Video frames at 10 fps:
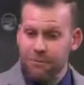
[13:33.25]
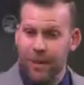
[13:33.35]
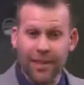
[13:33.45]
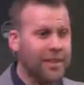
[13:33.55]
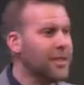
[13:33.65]

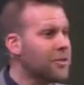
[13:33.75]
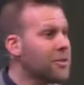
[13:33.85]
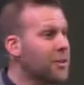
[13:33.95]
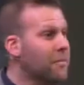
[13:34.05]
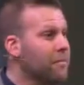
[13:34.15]
like
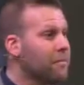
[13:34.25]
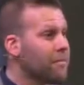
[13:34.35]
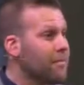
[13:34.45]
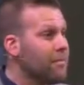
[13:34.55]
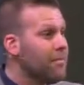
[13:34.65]
this.
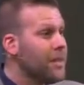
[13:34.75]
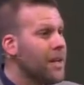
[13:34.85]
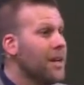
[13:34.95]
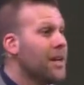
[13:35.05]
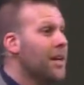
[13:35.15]

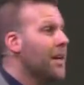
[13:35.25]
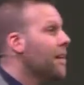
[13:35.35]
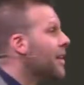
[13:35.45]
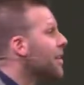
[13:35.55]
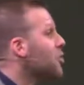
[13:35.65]

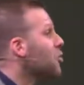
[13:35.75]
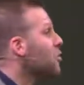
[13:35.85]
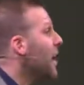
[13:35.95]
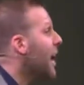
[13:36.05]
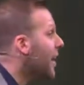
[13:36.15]
Like a true
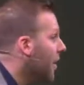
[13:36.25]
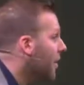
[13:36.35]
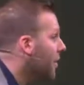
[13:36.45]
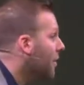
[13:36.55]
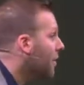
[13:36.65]
man.
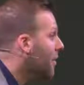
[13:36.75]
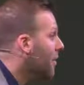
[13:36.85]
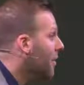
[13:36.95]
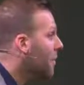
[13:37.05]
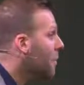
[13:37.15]

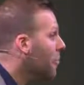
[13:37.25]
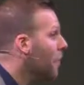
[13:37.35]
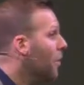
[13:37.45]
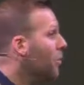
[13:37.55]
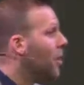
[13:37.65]

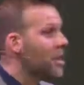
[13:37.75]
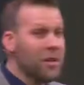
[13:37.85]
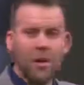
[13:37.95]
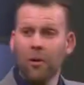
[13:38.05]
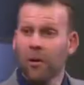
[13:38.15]
What do you
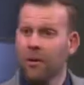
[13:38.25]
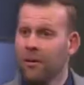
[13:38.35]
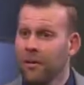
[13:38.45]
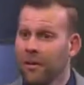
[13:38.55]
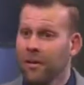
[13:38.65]
do?
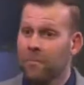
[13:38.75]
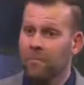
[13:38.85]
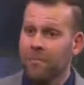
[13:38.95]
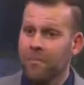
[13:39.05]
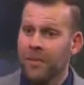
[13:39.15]

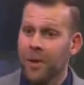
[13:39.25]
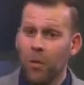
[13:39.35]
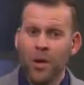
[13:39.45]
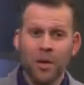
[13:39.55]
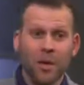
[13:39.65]

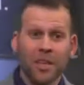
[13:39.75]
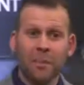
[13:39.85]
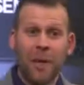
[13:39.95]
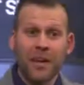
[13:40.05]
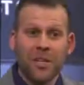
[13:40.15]
Well, you look at the
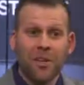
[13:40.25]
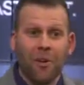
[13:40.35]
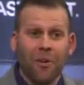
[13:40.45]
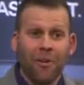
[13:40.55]
picture.